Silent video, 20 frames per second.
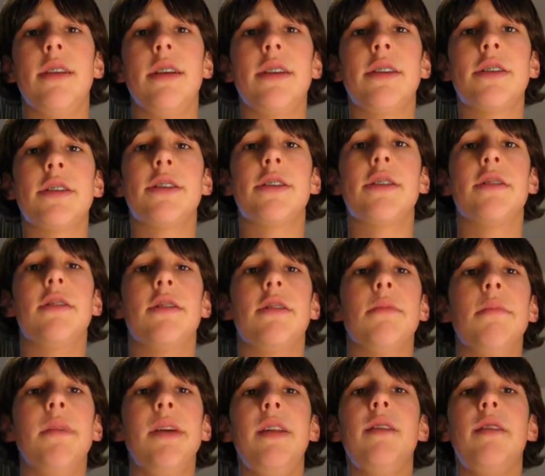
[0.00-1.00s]
it's
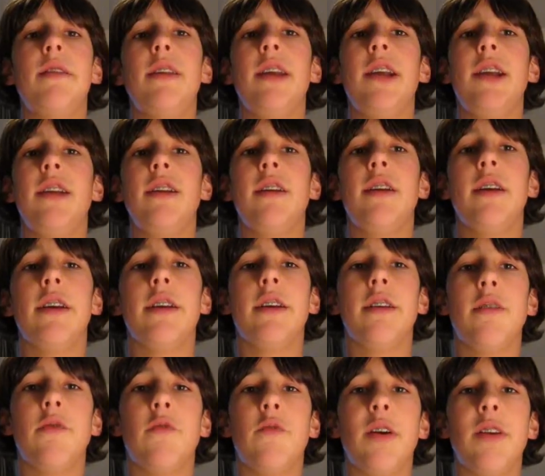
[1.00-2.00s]
the main thing
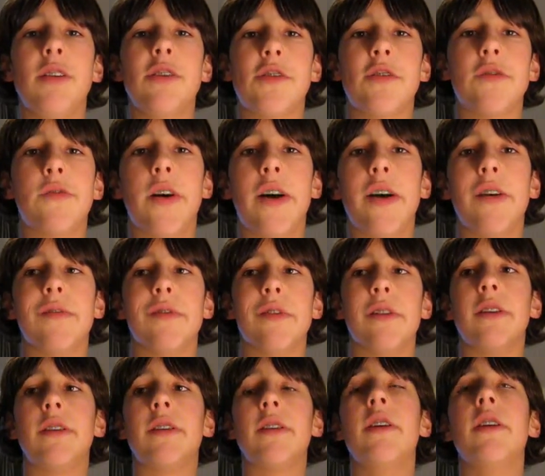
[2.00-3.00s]
when
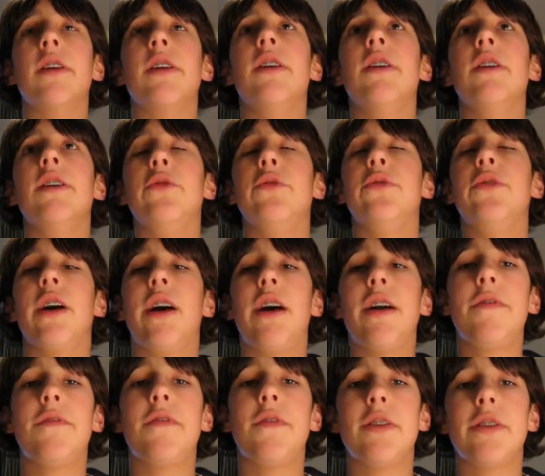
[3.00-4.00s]
surviving. Your
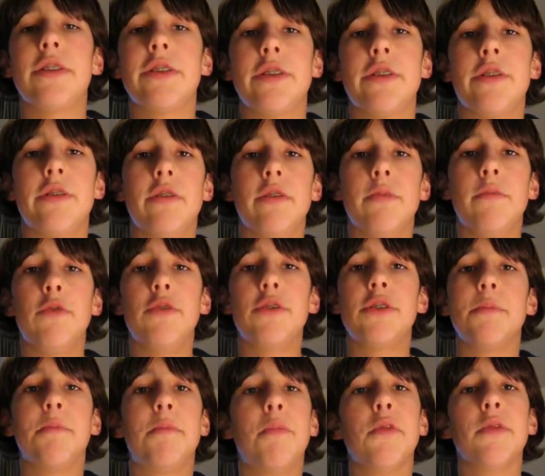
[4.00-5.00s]
knife is the
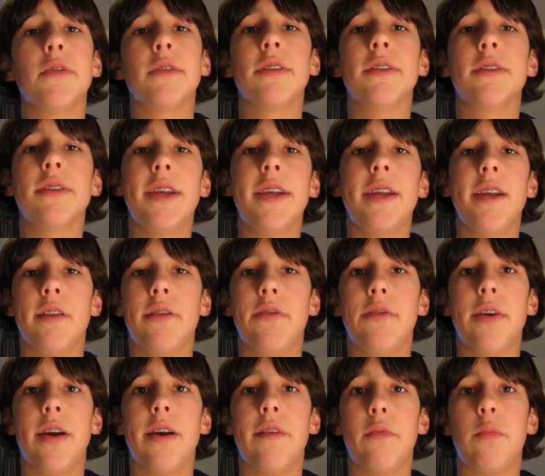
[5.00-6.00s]
most important thing
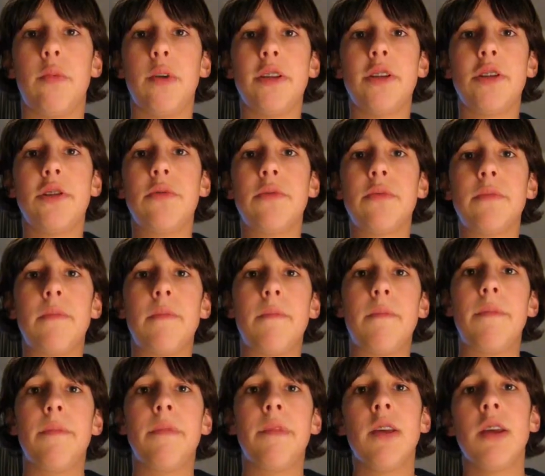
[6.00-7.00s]
to have with you,
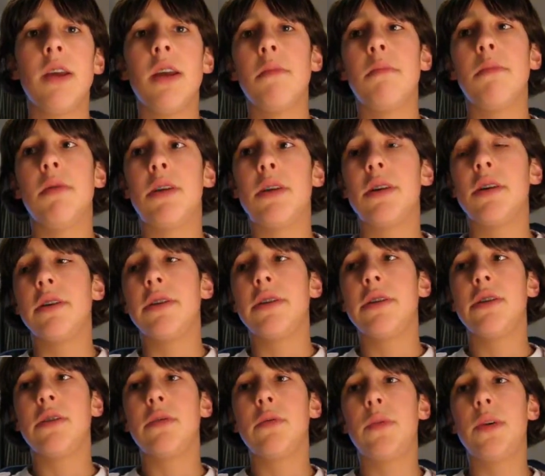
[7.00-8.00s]

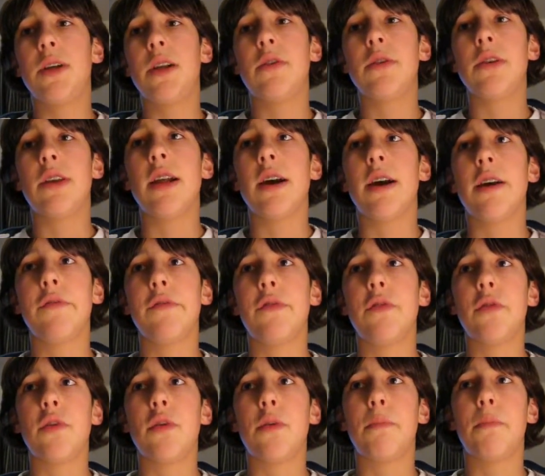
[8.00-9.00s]
because without a knife
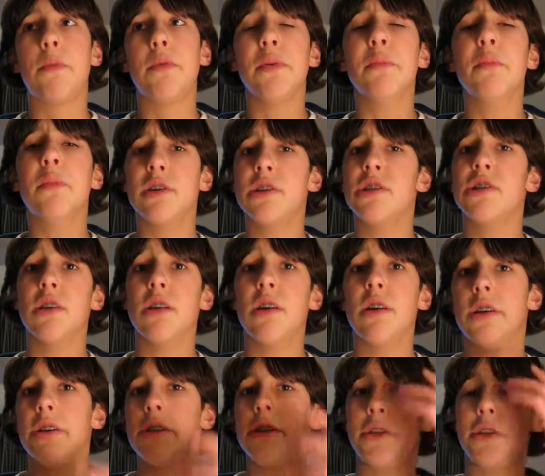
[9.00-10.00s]
you are pretty much
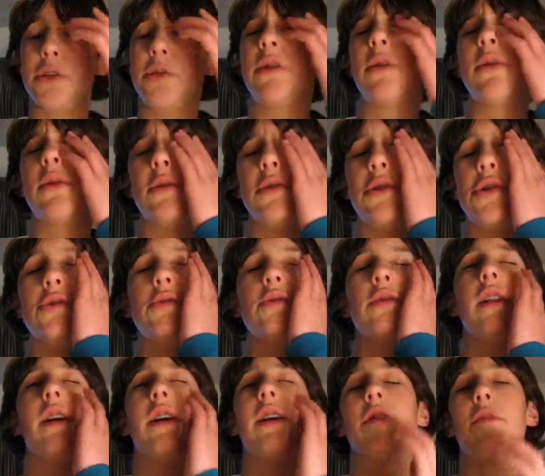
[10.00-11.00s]
lost. You could
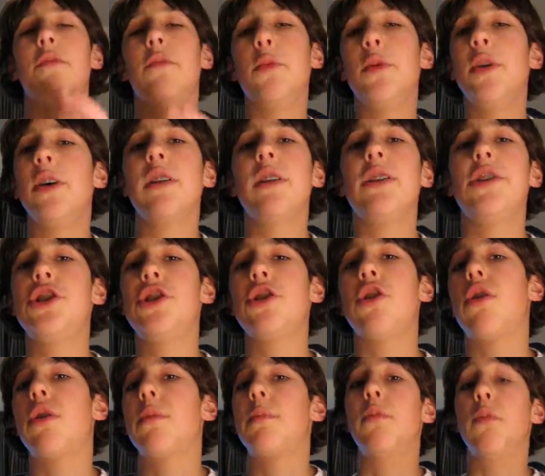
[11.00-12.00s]
use like a really
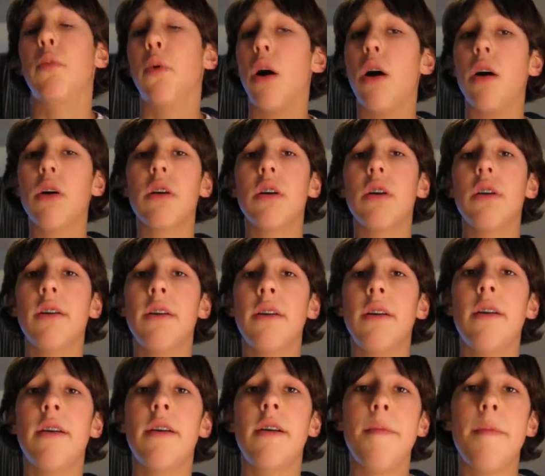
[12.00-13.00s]
sharp rock,
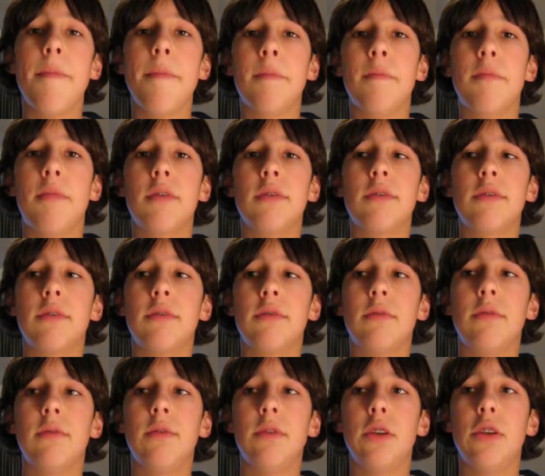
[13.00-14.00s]
but
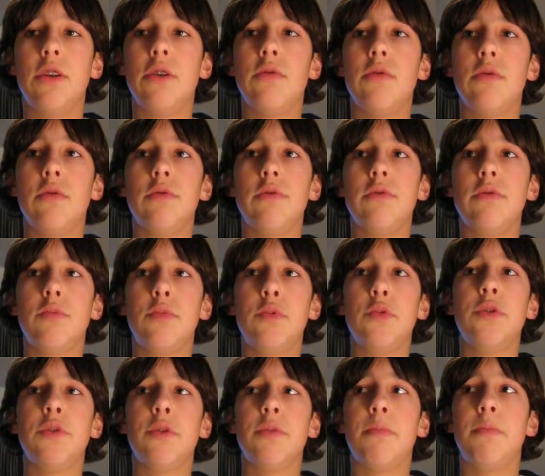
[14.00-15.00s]
you
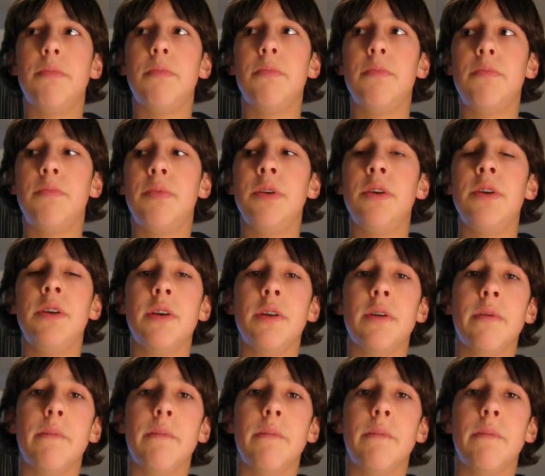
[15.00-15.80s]
would be